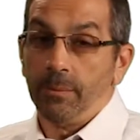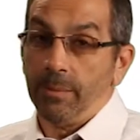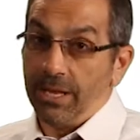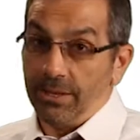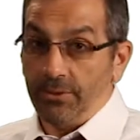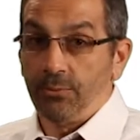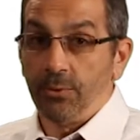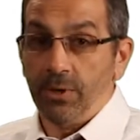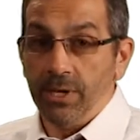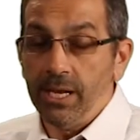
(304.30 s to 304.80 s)
in
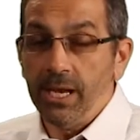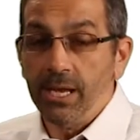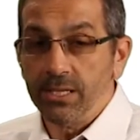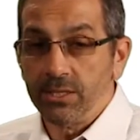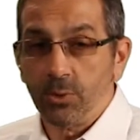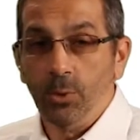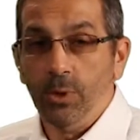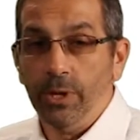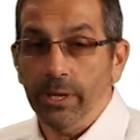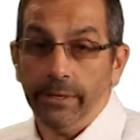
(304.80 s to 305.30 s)
about 3
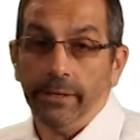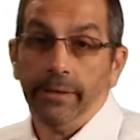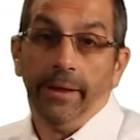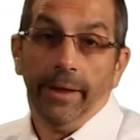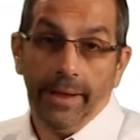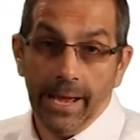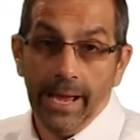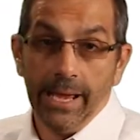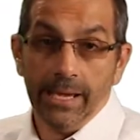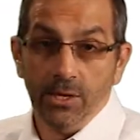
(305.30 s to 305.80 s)
days a week.
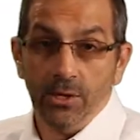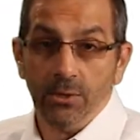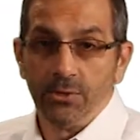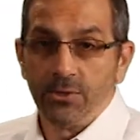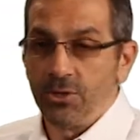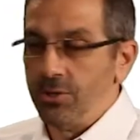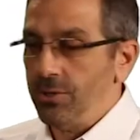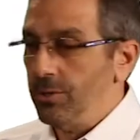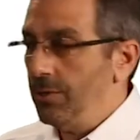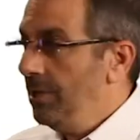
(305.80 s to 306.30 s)
I
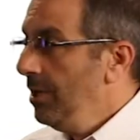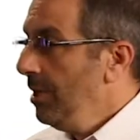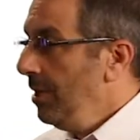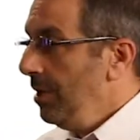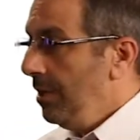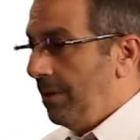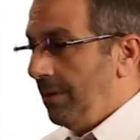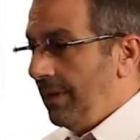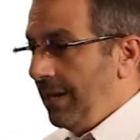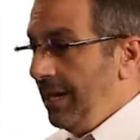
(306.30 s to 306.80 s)
used to.
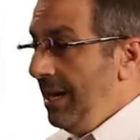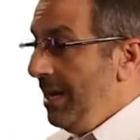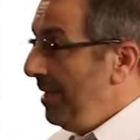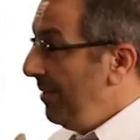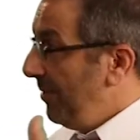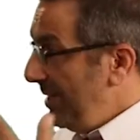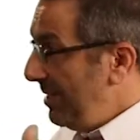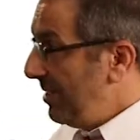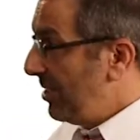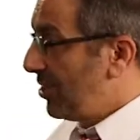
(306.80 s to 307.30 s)
All right?
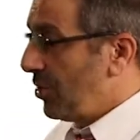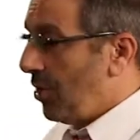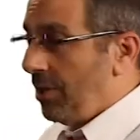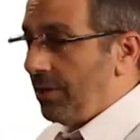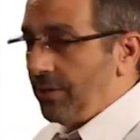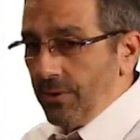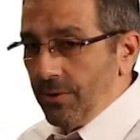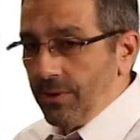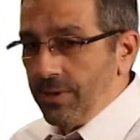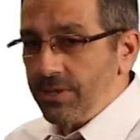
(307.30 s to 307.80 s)
This is
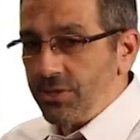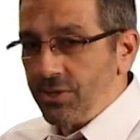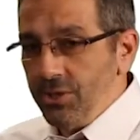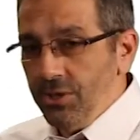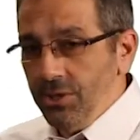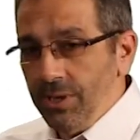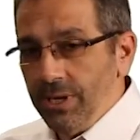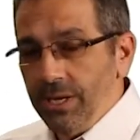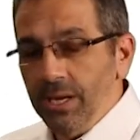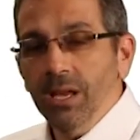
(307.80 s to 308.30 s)
all there is
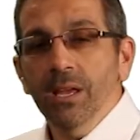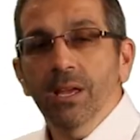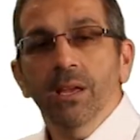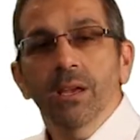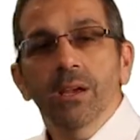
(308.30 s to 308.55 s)
to it.